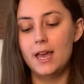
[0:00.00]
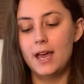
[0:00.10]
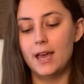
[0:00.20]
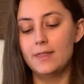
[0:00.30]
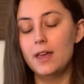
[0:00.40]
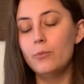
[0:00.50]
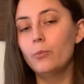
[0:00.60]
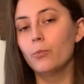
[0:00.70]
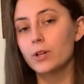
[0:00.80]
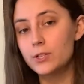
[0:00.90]
And then
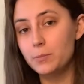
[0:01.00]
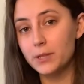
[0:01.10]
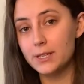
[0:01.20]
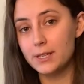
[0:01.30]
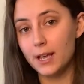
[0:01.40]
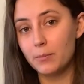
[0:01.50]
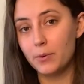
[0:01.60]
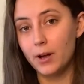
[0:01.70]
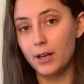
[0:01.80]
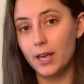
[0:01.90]
once you put the second
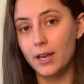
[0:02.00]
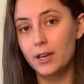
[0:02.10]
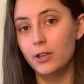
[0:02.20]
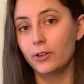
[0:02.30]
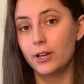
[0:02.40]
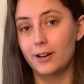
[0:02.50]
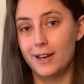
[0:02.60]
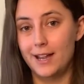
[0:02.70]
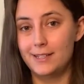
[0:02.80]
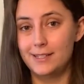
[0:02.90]
prong in, you'll hear a
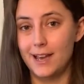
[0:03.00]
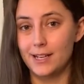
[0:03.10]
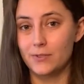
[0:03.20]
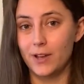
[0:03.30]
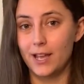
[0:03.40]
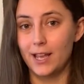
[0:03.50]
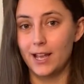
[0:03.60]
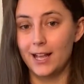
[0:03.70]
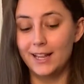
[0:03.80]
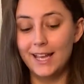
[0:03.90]
nice satisfying
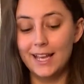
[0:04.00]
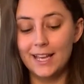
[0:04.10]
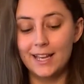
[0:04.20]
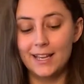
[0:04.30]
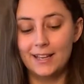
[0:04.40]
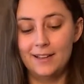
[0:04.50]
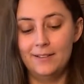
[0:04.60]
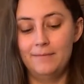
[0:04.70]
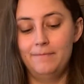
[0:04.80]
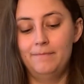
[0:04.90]
click.
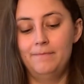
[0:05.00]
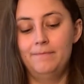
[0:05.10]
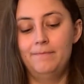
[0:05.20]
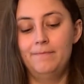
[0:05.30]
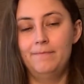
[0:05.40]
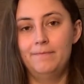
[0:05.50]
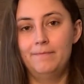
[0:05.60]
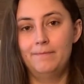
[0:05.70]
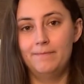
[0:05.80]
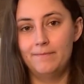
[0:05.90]
Did
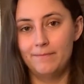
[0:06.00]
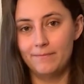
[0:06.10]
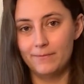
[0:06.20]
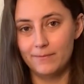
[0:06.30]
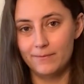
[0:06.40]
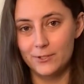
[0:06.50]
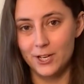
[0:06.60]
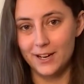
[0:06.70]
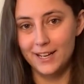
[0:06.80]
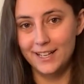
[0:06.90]
you
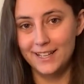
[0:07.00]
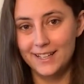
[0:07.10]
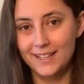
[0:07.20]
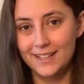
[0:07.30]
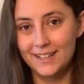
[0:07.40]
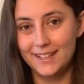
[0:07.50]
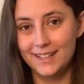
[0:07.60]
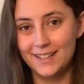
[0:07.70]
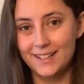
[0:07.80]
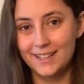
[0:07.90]
hear it?
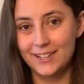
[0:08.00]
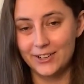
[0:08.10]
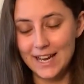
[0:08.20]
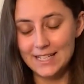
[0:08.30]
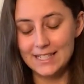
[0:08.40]
Great.